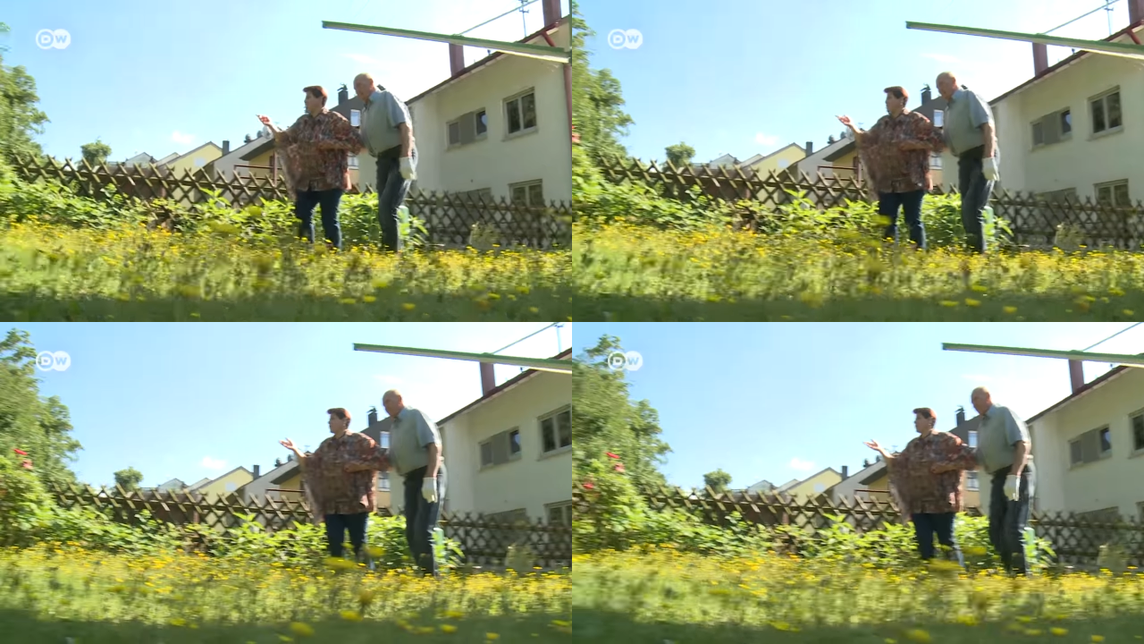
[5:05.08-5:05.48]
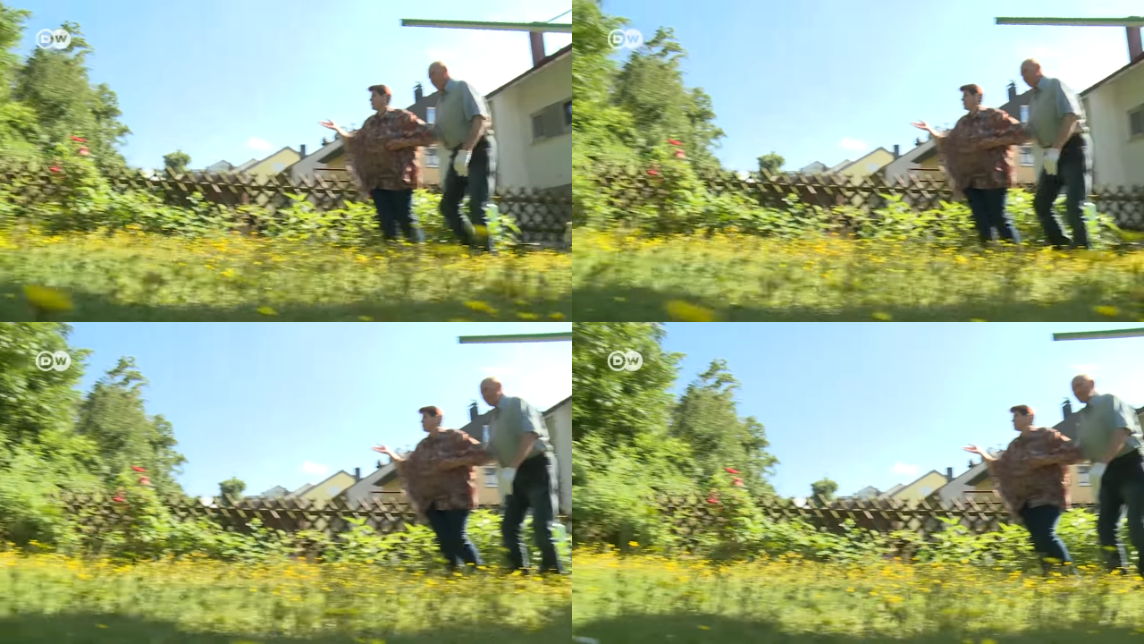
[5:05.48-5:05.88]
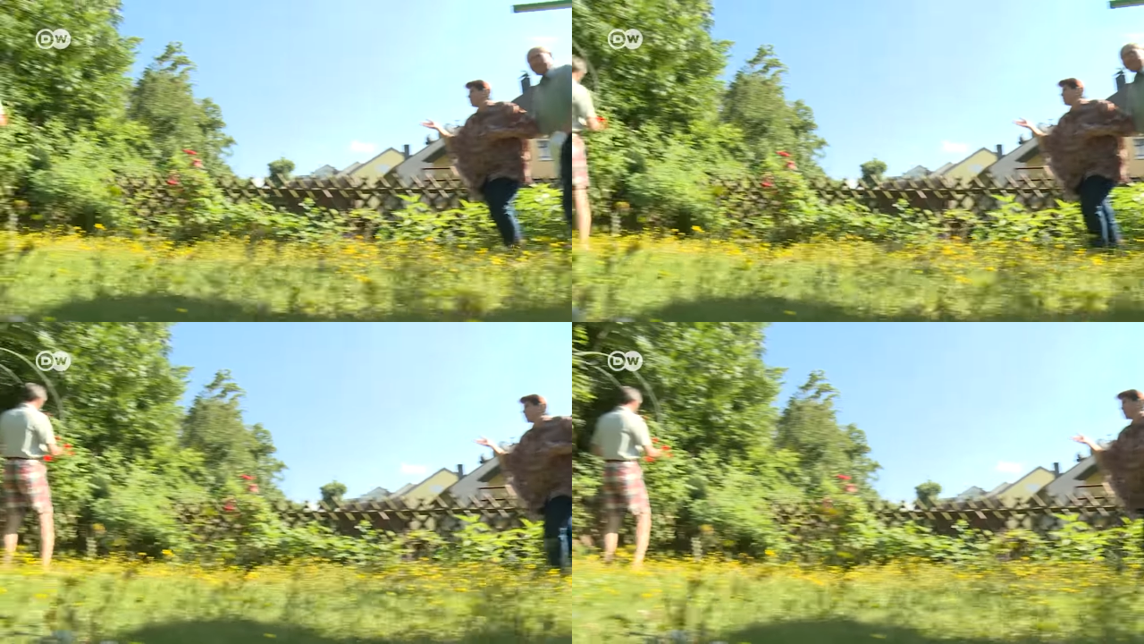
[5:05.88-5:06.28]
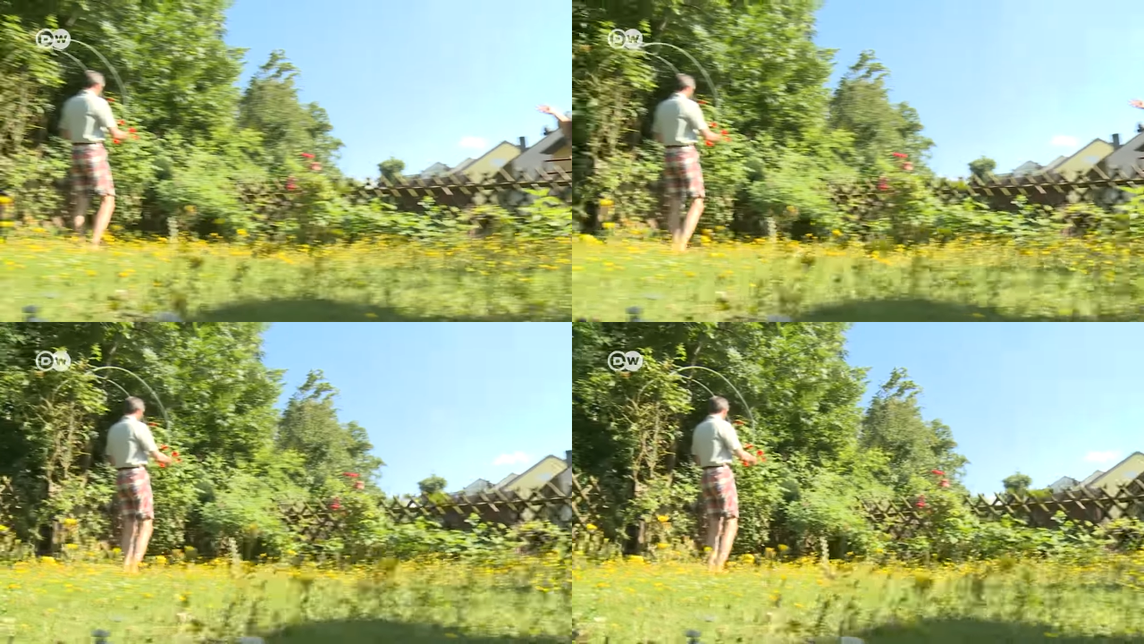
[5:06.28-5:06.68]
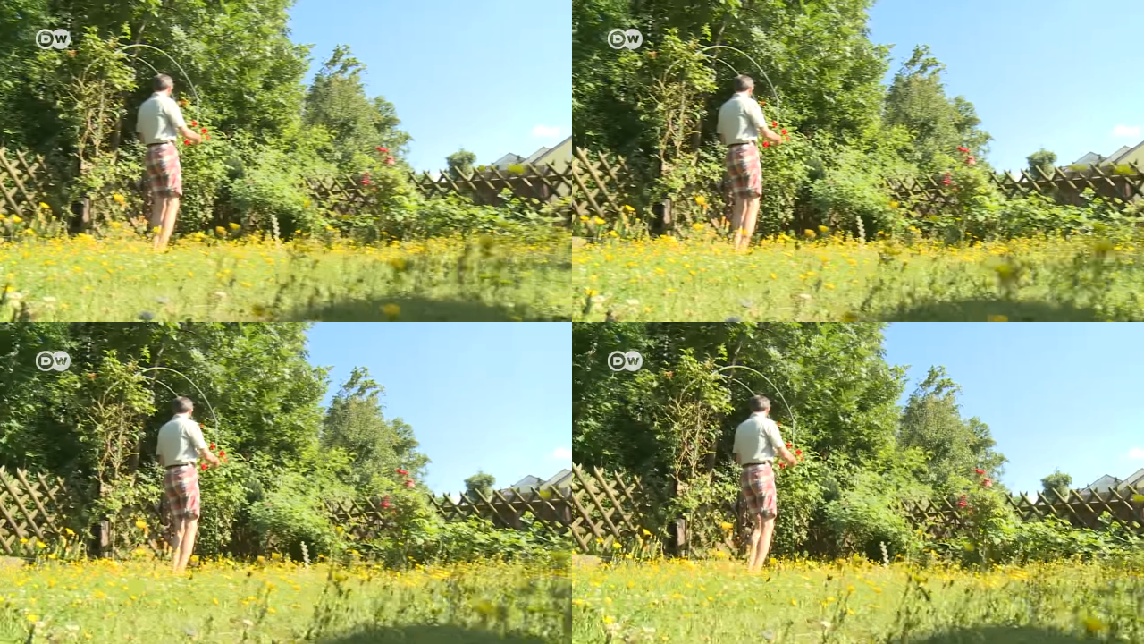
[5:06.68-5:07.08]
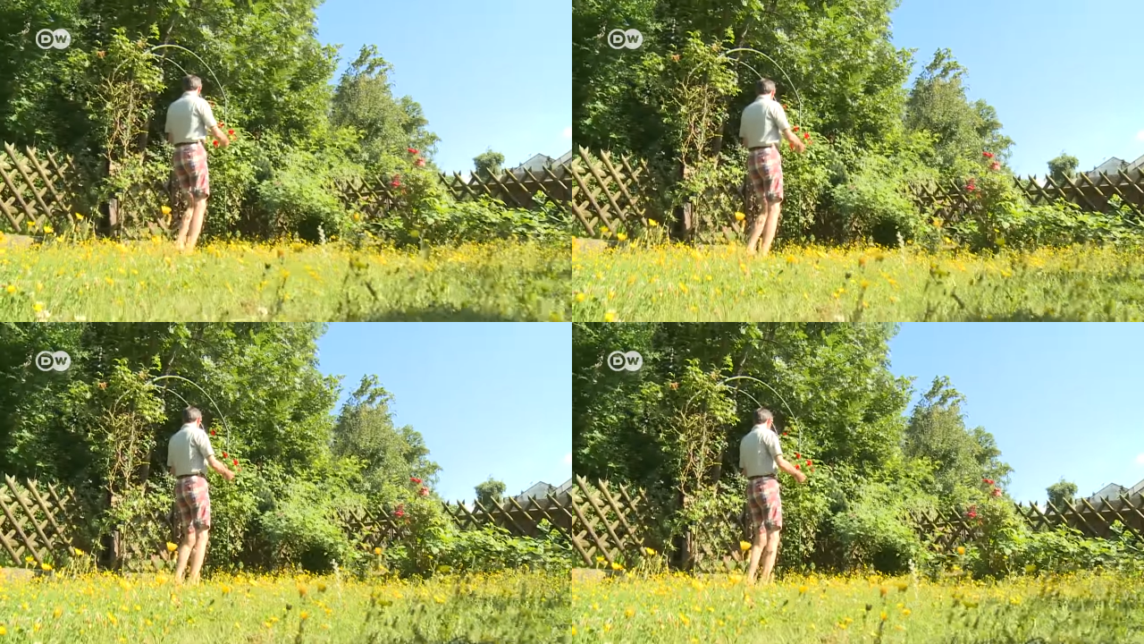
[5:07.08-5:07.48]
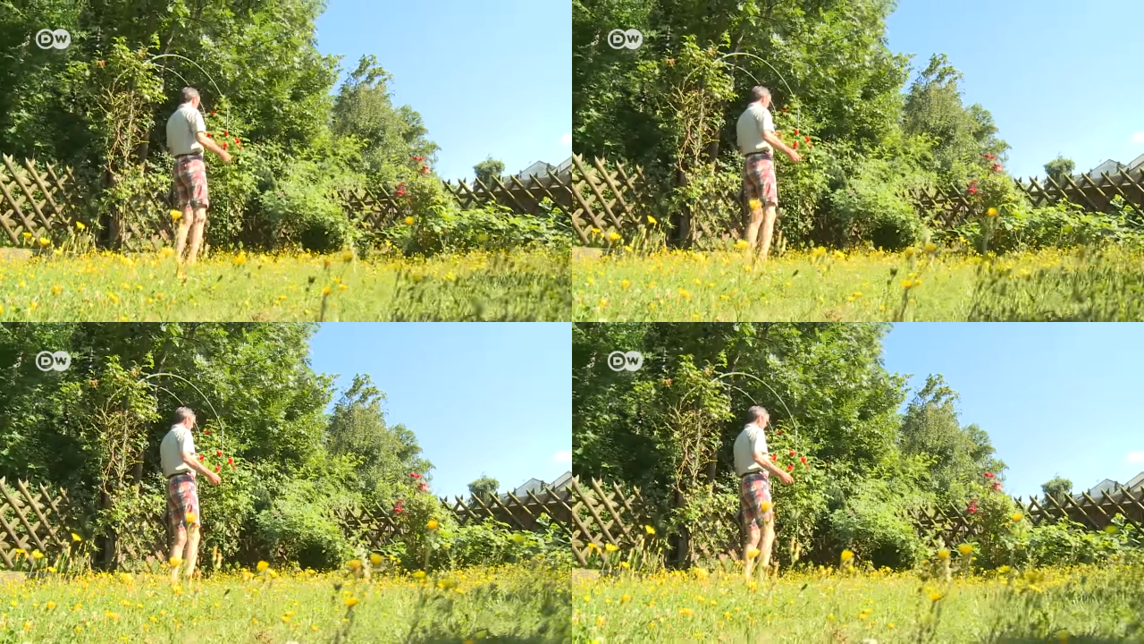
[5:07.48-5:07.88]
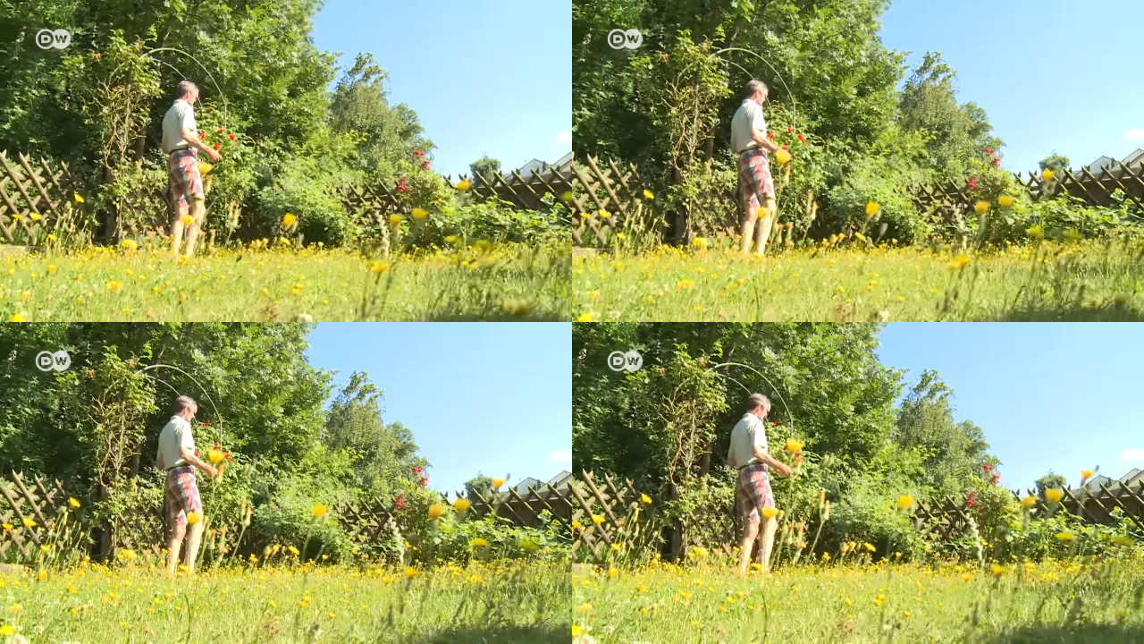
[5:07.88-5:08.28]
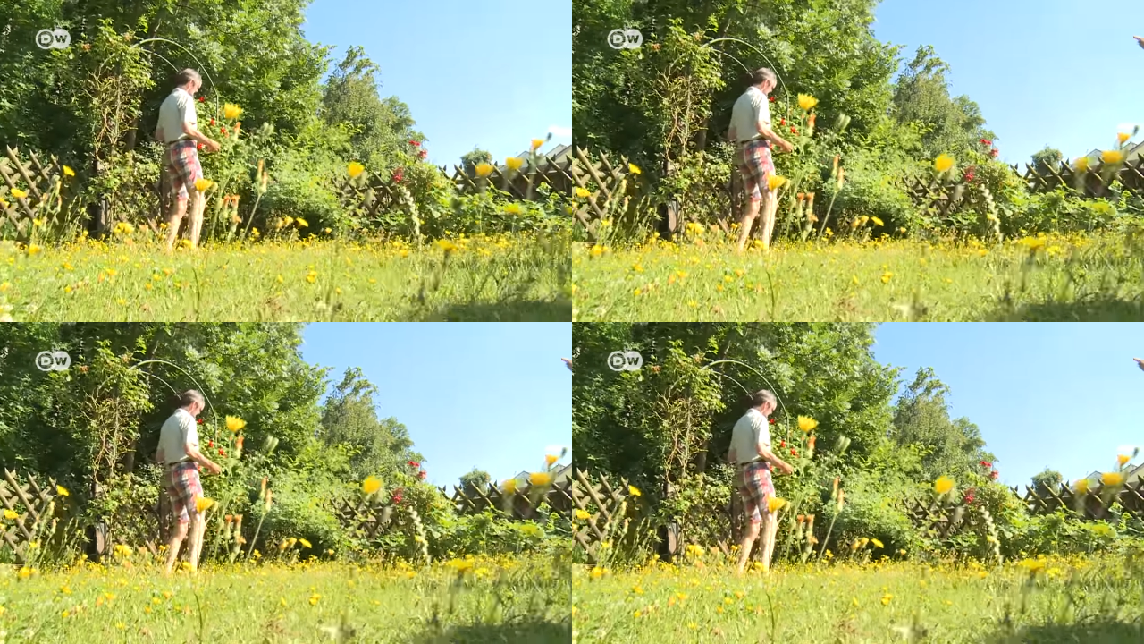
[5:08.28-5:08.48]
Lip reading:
(no speaker visible)